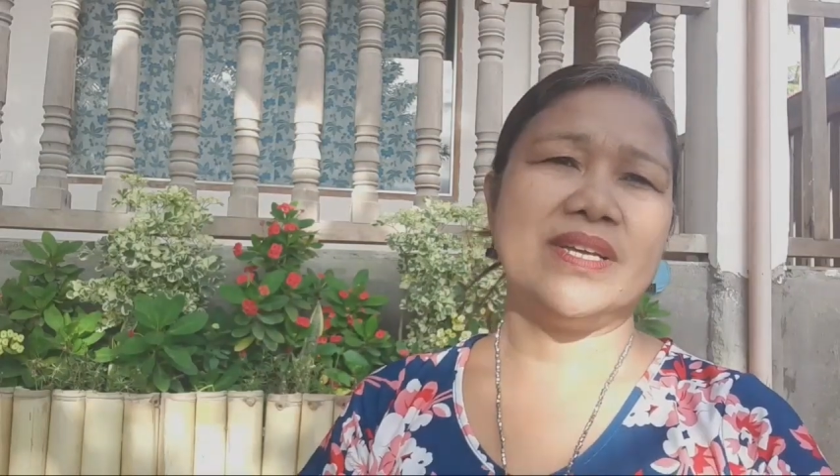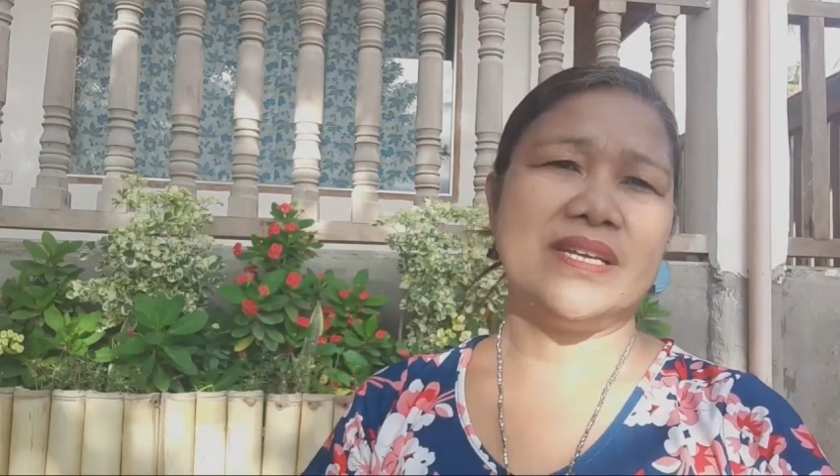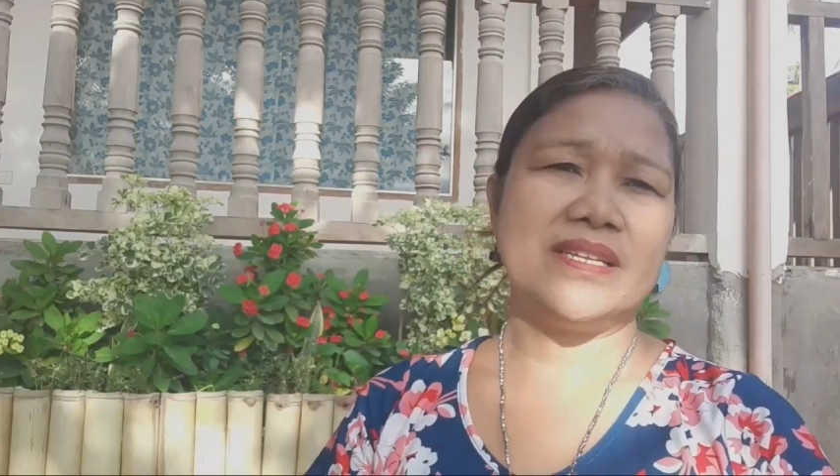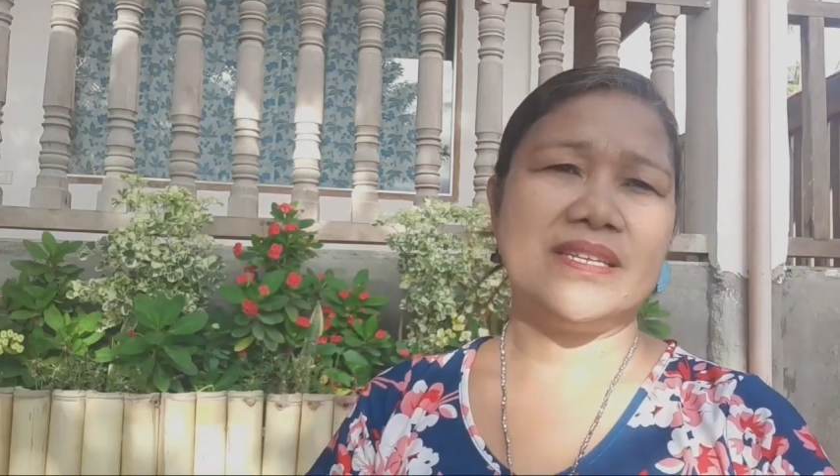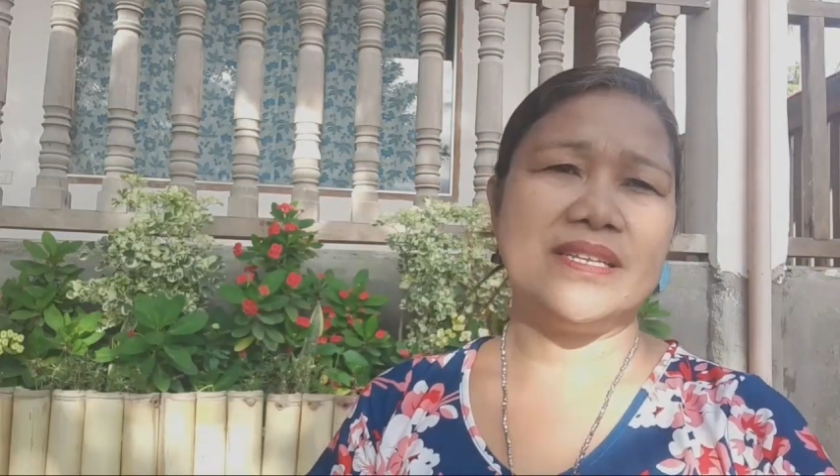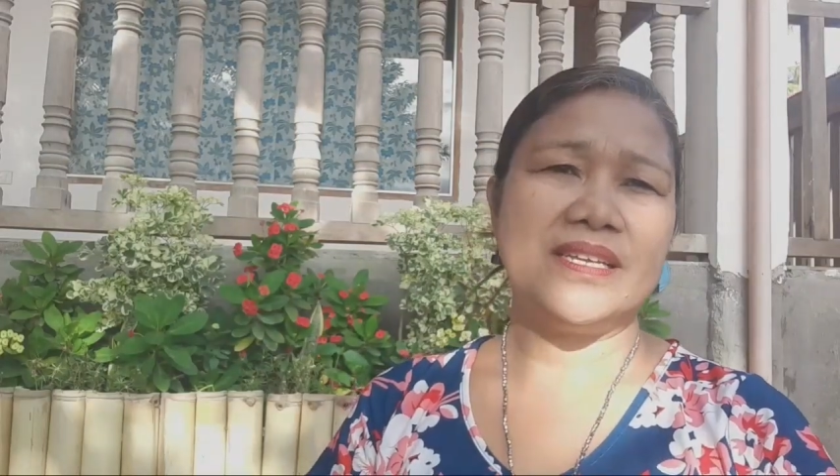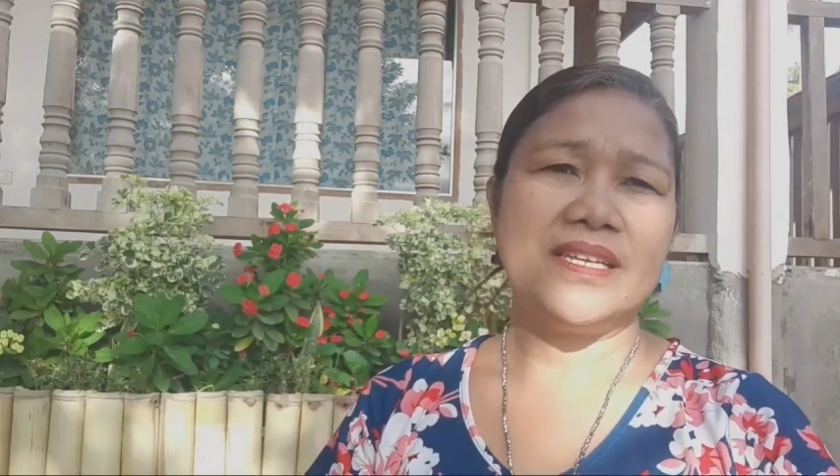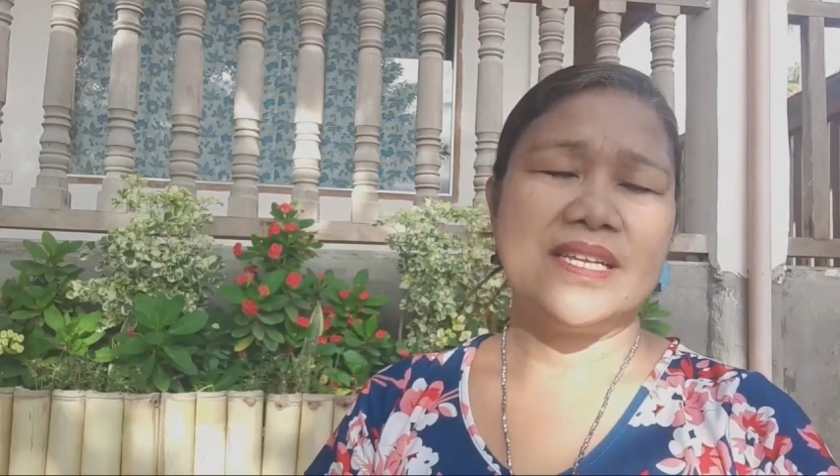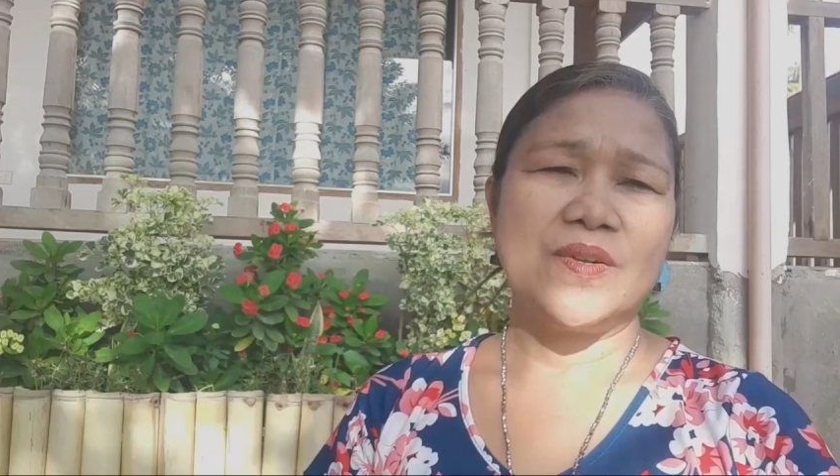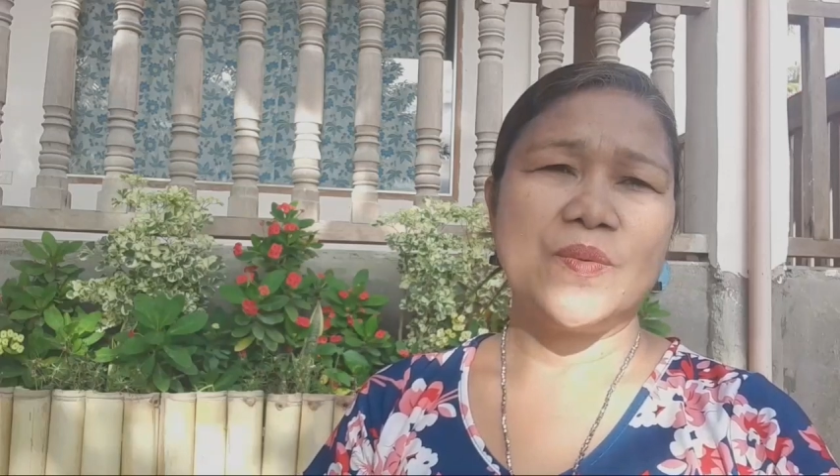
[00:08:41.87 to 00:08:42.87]
and
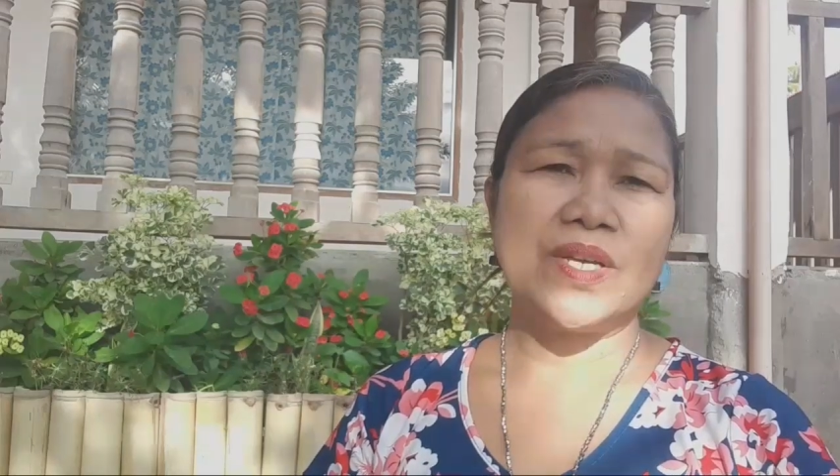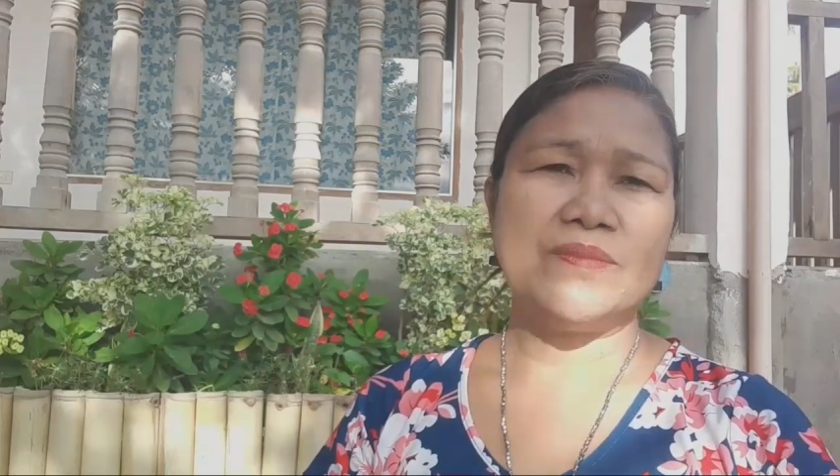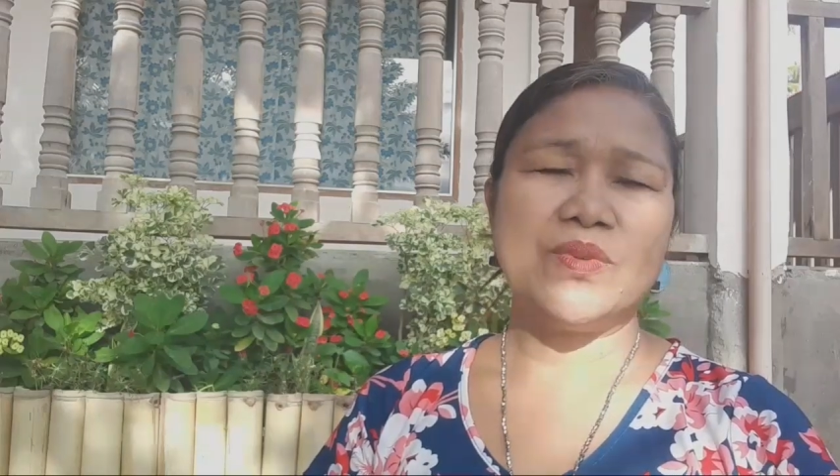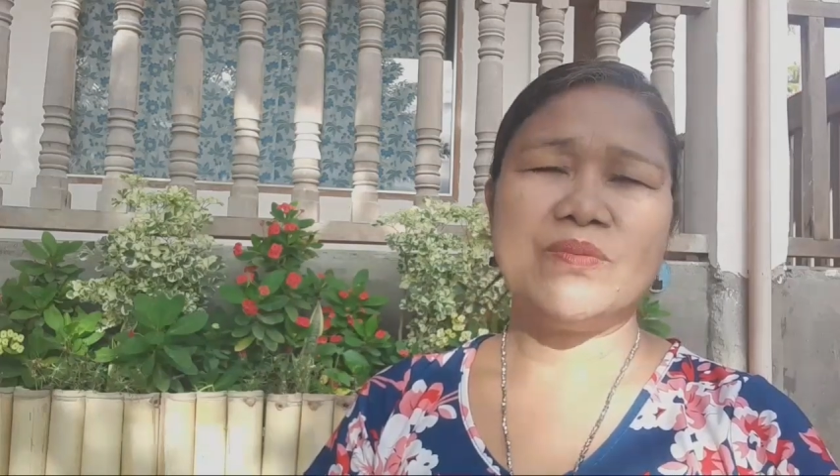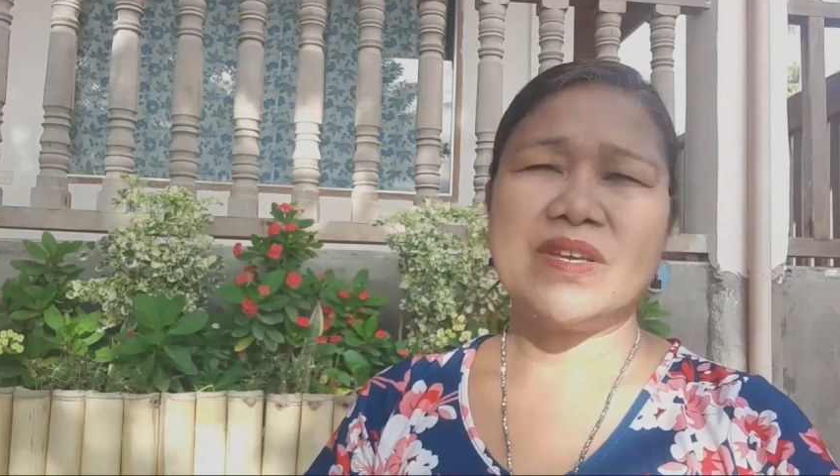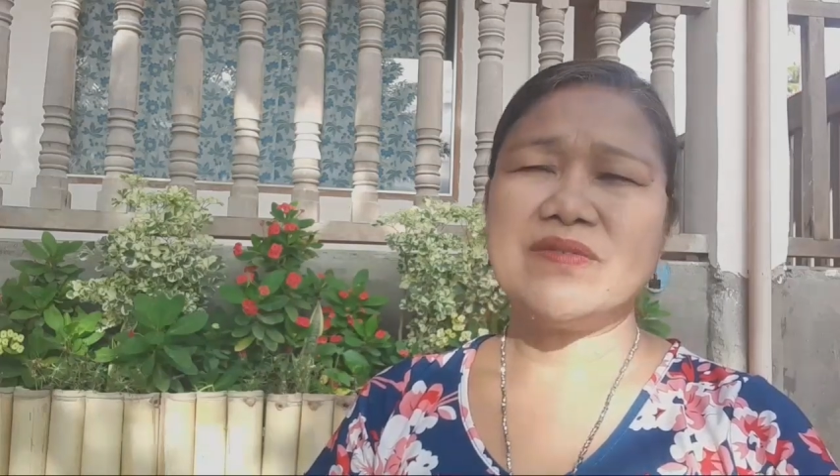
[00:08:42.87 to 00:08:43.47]
we have to